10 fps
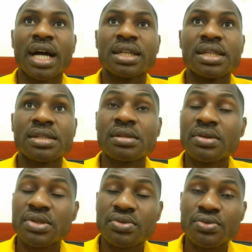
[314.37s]
at least
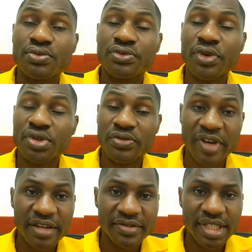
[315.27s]
close to 4 to
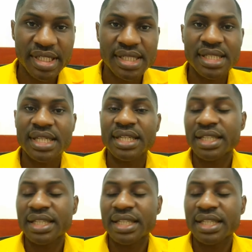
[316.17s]
5 days.